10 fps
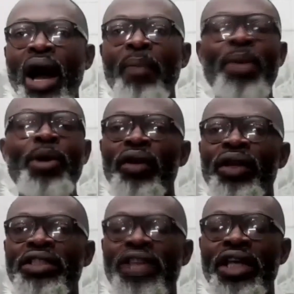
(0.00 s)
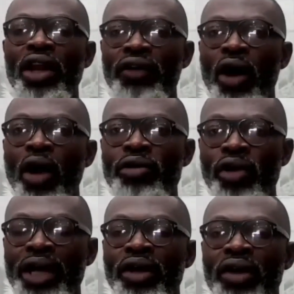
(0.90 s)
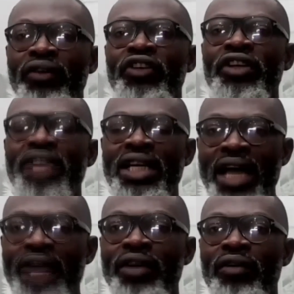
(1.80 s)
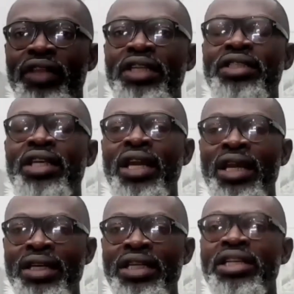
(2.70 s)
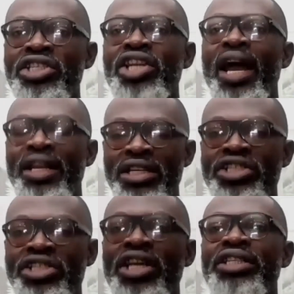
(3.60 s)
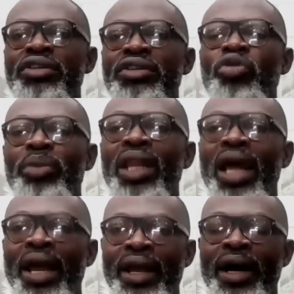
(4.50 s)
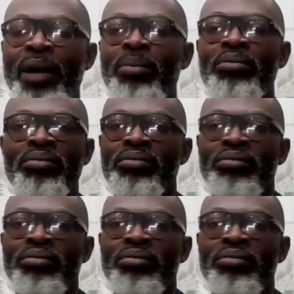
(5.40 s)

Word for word: maybe on the scale of 100, on the fiscal side of things, the initial initiatives will be like 60%.